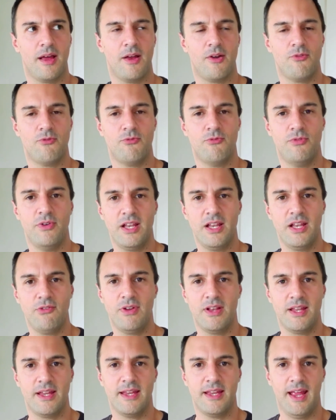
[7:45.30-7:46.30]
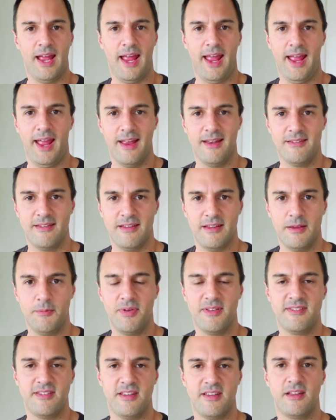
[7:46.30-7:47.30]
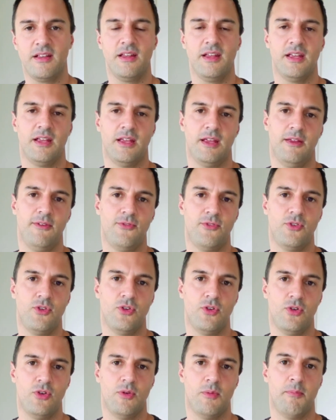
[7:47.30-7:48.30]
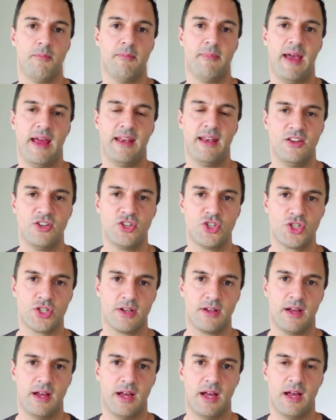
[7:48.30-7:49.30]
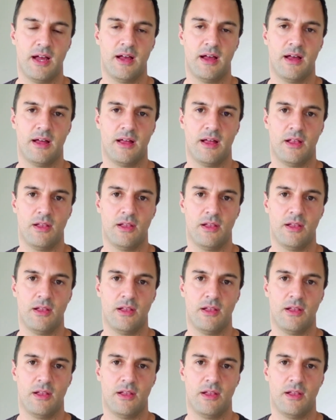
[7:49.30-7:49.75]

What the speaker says: really, really handy, particularly if you manage a